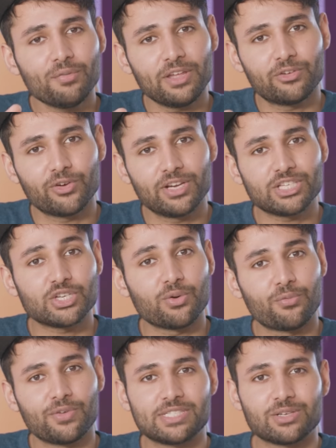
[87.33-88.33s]
of their
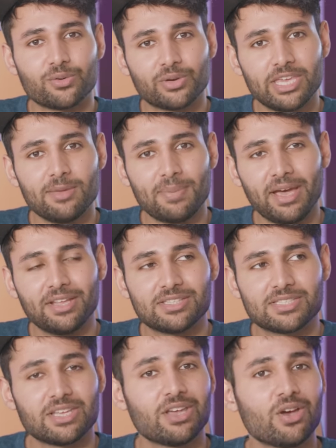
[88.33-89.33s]
traditional physical
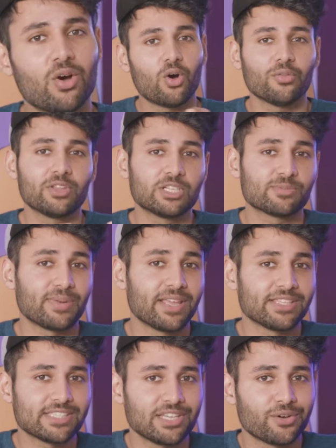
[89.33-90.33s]
keypads on the display
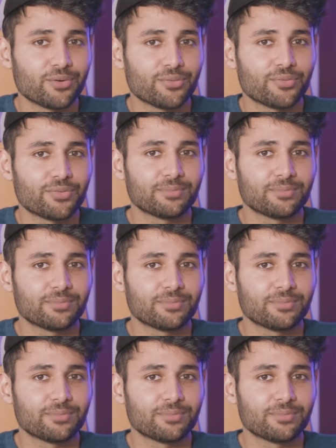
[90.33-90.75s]
itself.